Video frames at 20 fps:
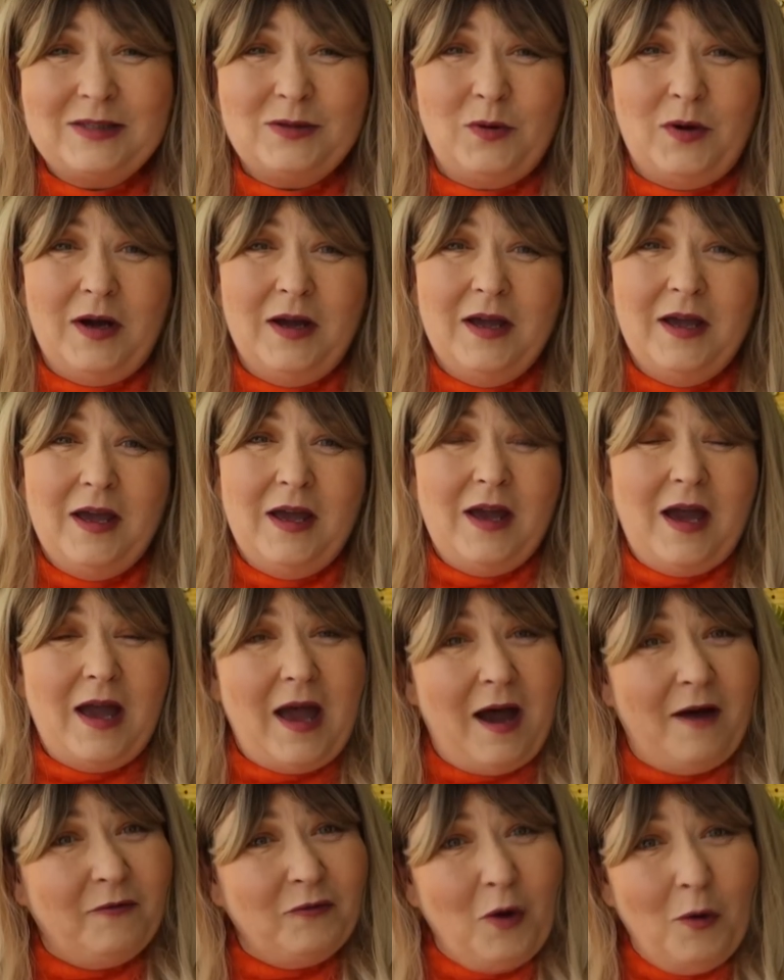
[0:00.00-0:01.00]
So
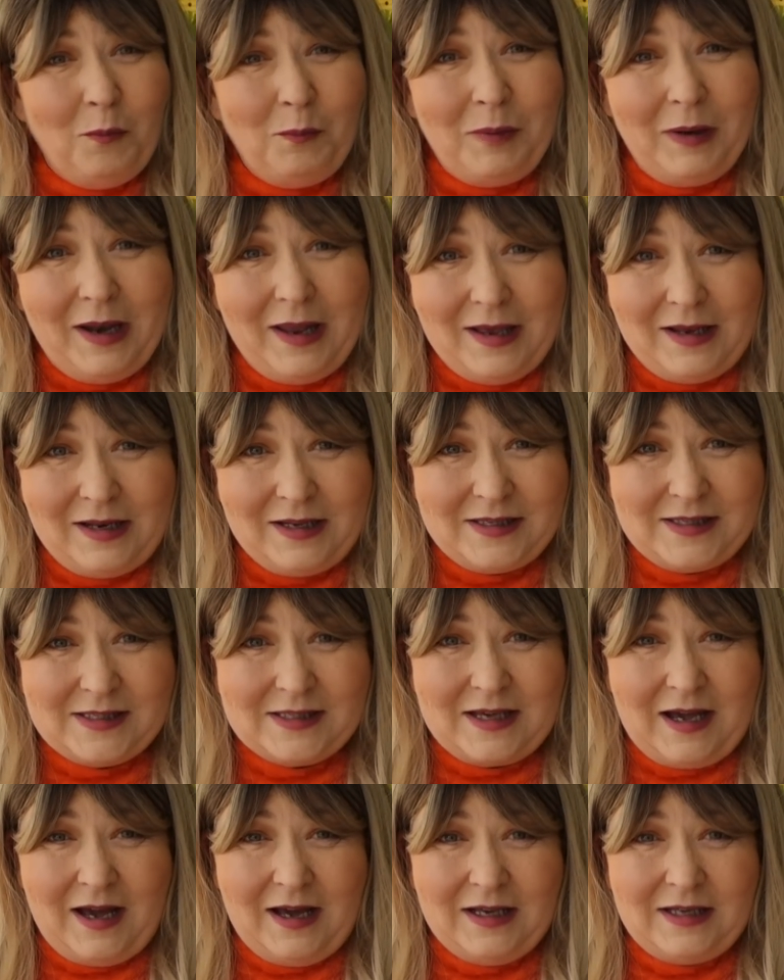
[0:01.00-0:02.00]
I've got
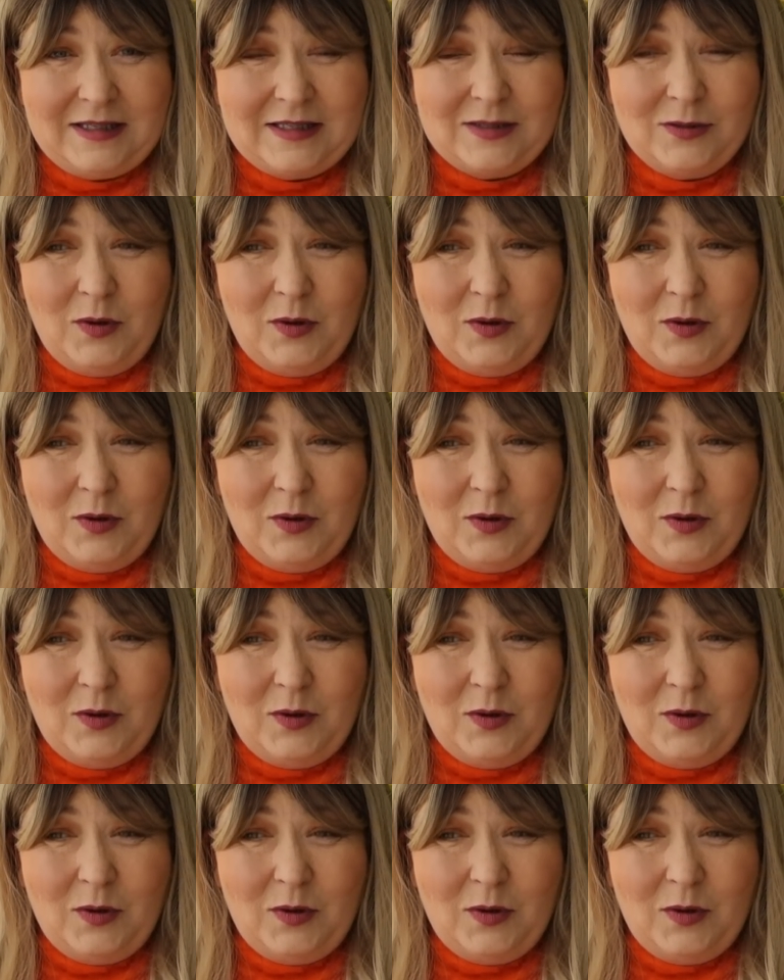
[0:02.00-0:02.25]
playlists, guys,